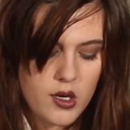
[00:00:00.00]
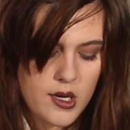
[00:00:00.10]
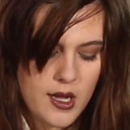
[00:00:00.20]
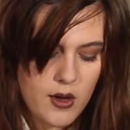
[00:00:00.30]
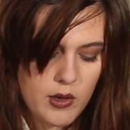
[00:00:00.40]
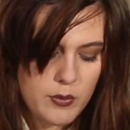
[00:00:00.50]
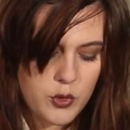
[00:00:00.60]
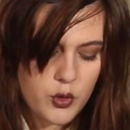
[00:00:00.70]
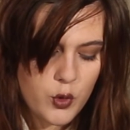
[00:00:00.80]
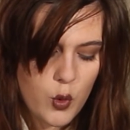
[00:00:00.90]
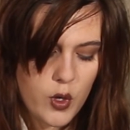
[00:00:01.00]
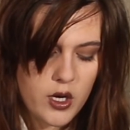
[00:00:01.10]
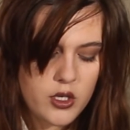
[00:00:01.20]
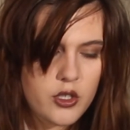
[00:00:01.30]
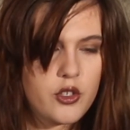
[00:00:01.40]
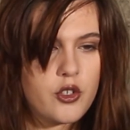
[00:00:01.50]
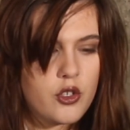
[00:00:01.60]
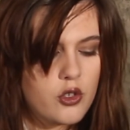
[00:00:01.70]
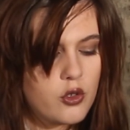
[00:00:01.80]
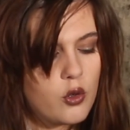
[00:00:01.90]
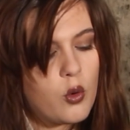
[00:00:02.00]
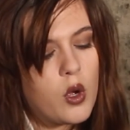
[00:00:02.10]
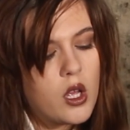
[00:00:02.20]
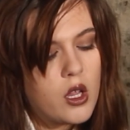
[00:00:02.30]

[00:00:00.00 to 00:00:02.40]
Now I'm just going to do